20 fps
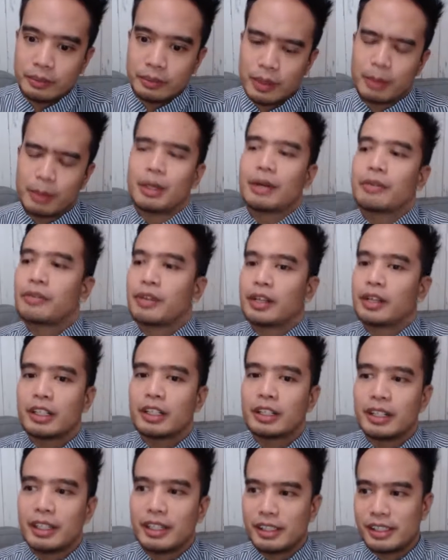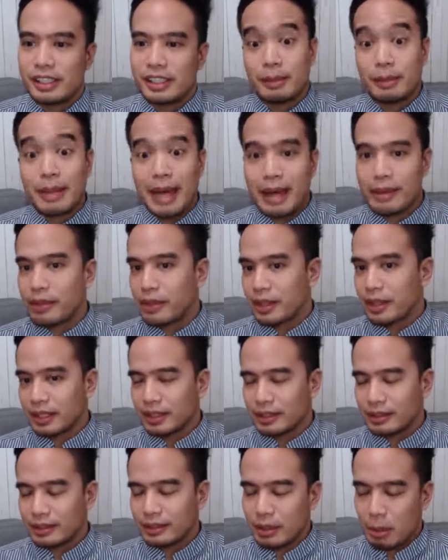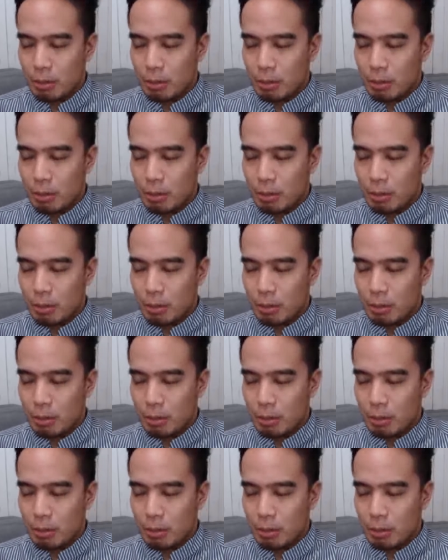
if they're gonna say bad things,